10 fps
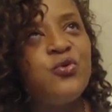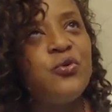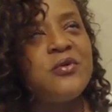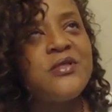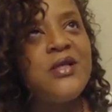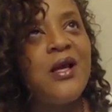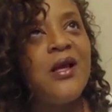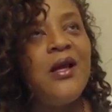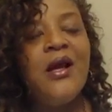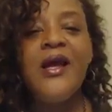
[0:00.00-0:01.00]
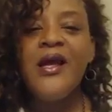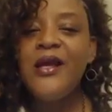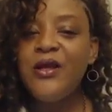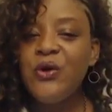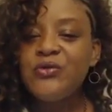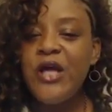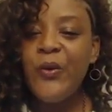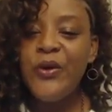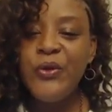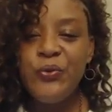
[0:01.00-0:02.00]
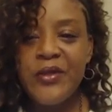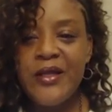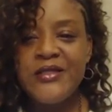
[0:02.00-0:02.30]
what I'm gonna say. He knows how we do things.